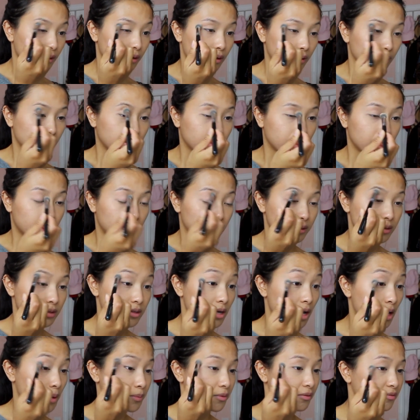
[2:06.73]
And then on
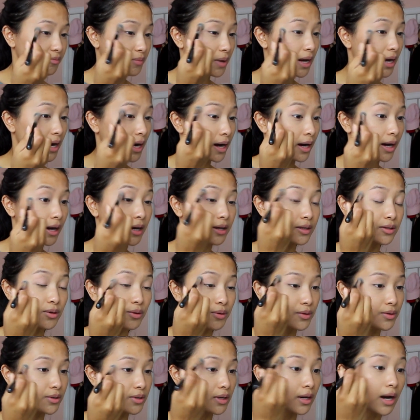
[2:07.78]
top of my eye,
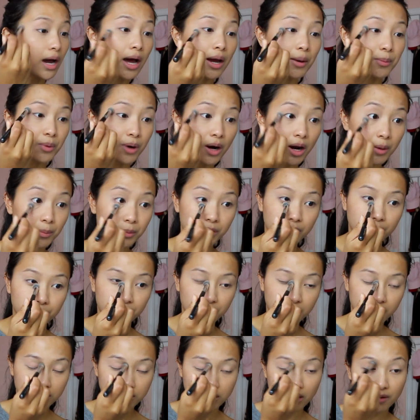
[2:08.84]
don't use an eye primer
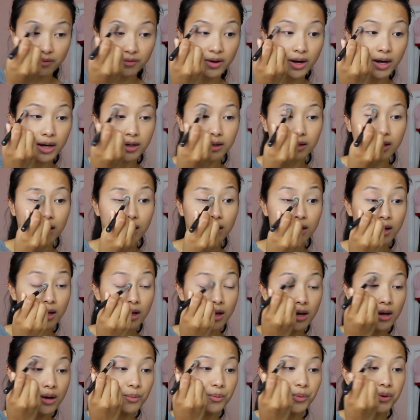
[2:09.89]
because I find that
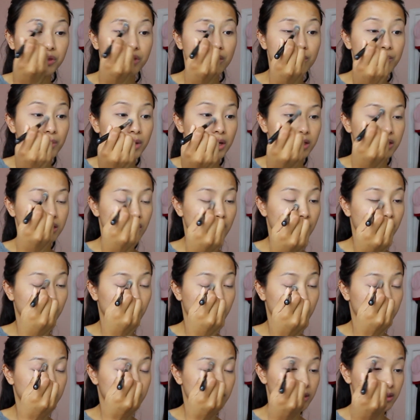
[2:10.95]
with the mix of the
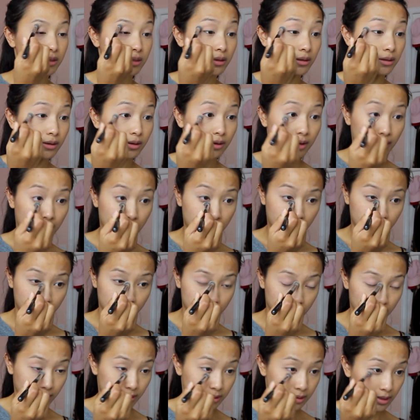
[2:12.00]
concealer
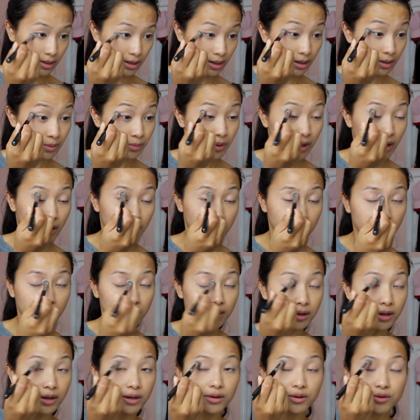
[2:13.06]
and setting powder,
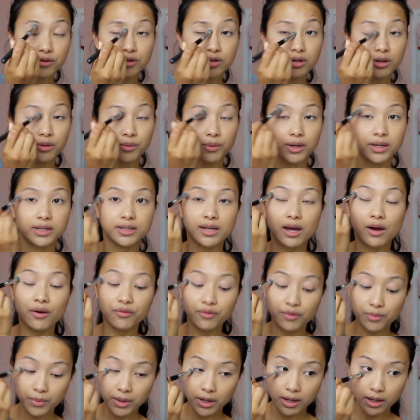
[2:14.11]
it usually works out
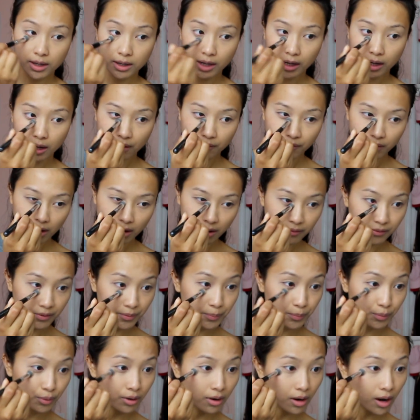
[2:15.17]
for me and I never have a
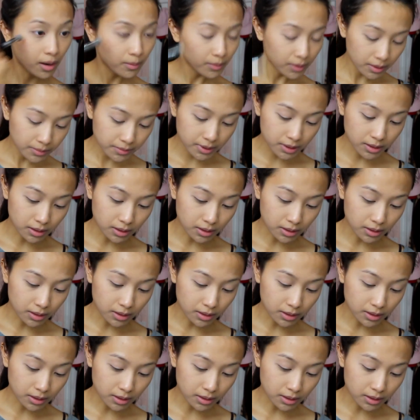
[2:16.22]
problem.